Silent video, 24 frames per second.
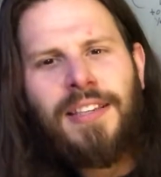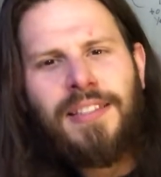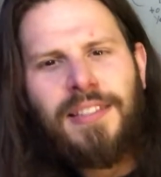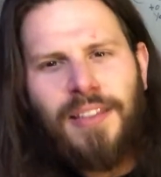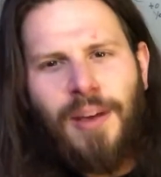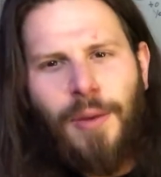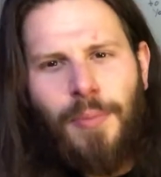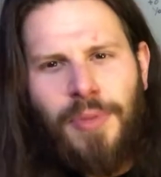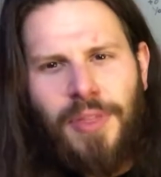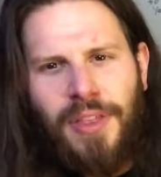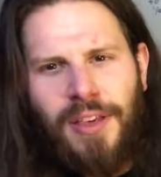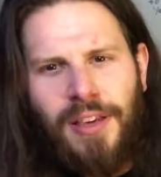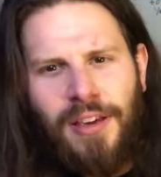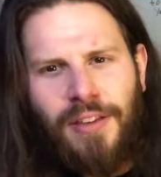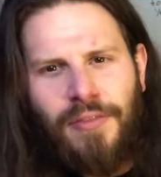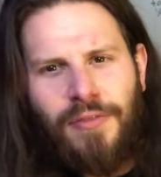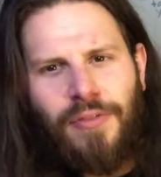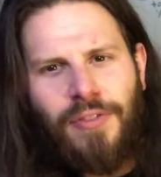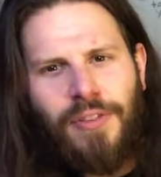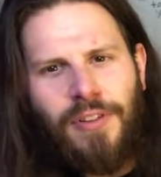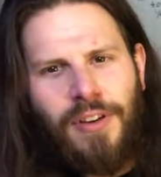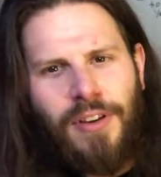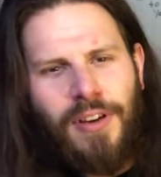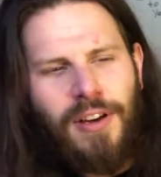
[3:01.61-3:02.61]
something,
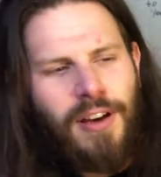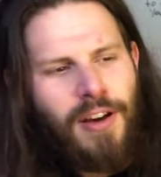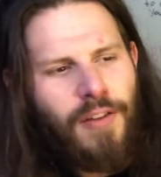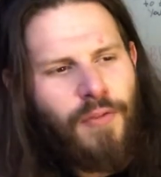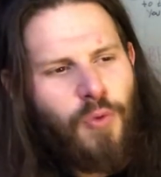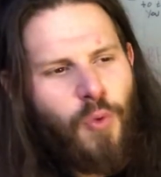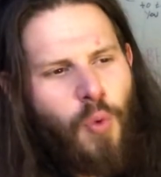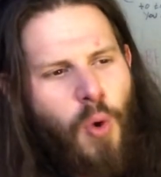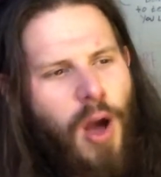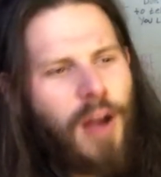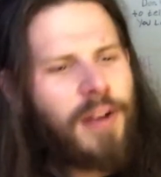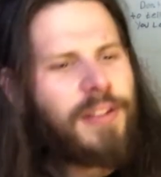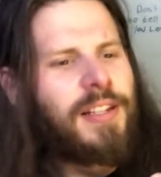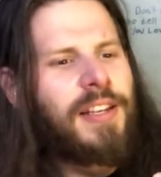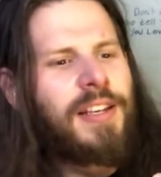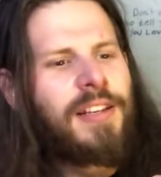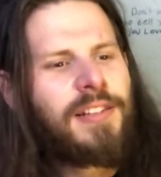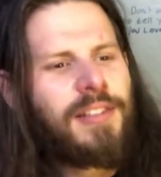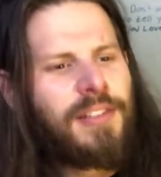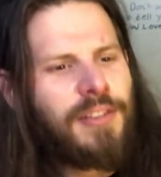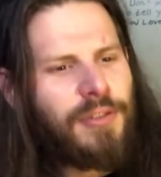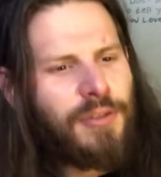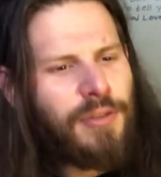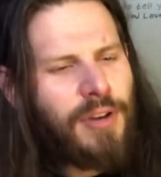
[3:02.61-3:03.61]
of wanting
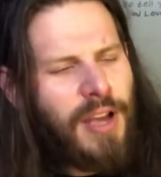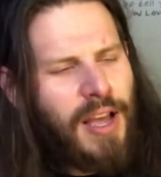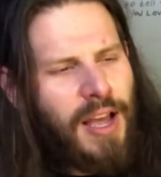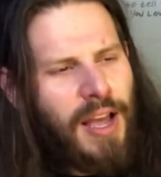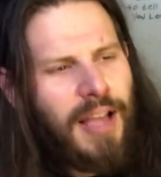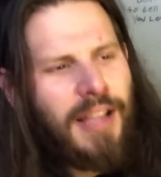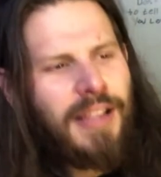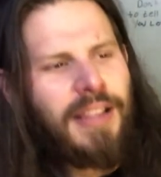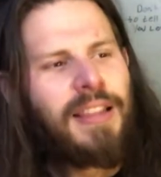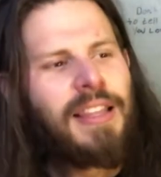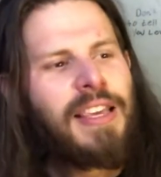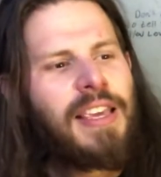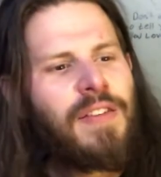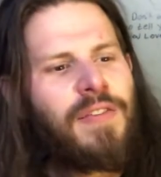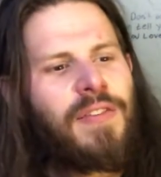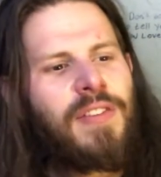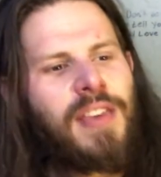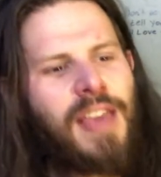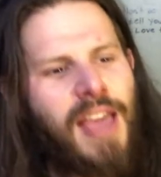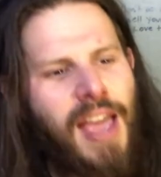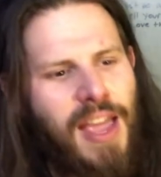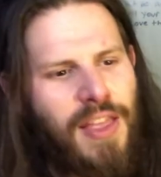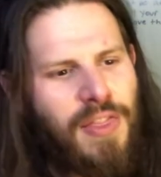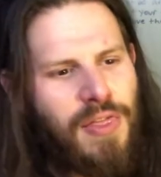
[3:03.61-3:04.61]
to
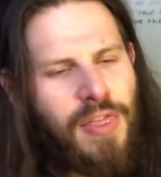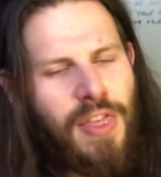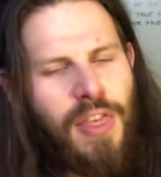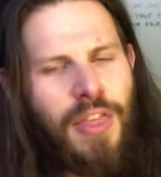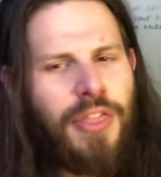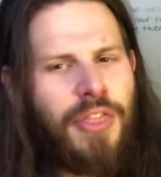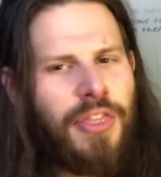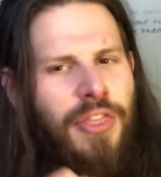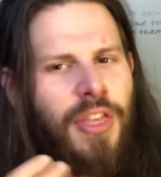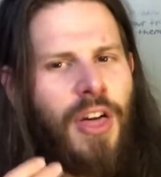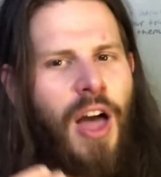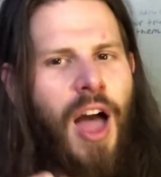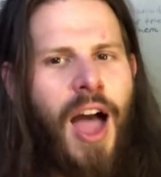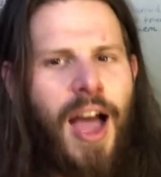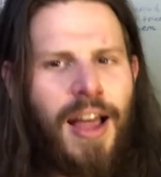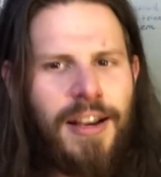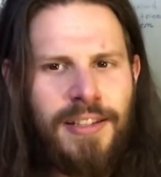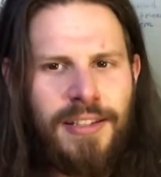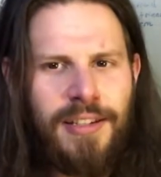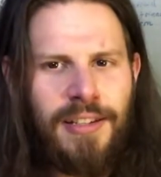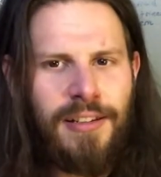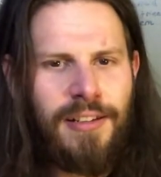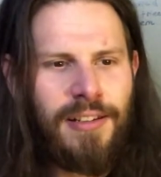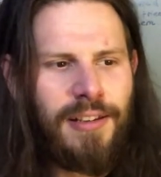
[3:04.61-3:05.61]
alleviate the
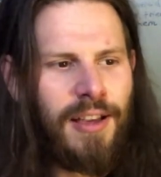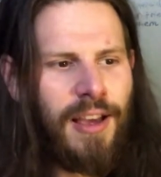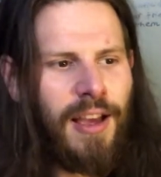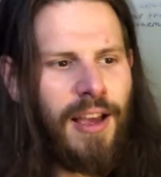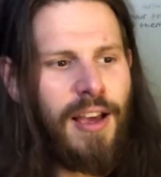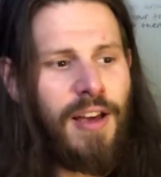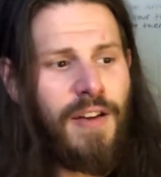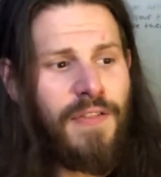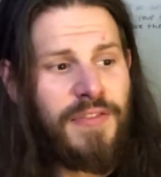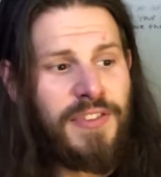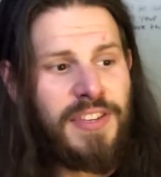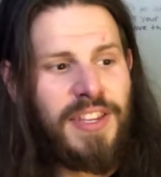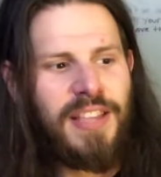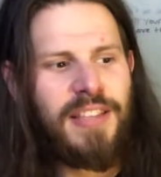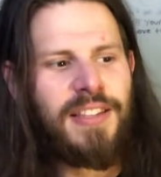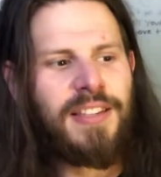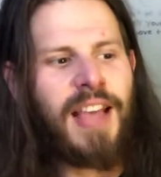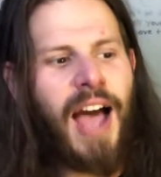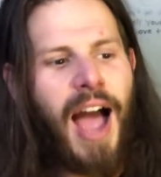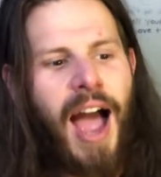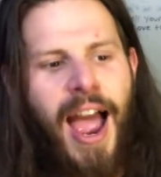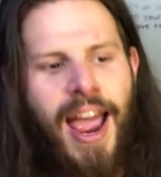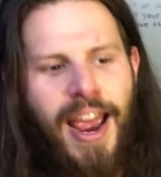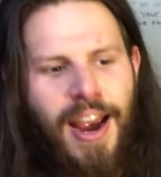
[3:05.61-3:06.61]
thought of
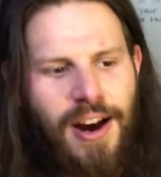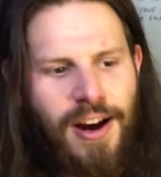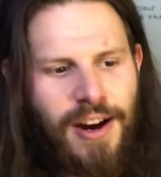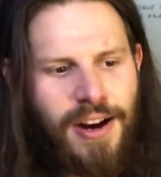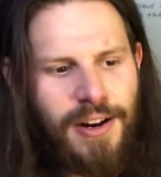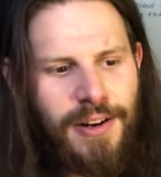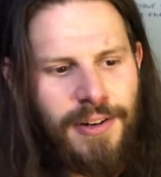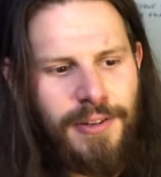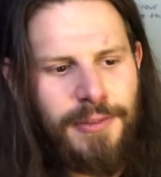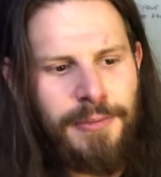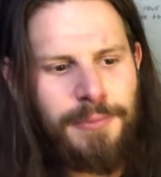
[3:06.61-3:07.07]
desire.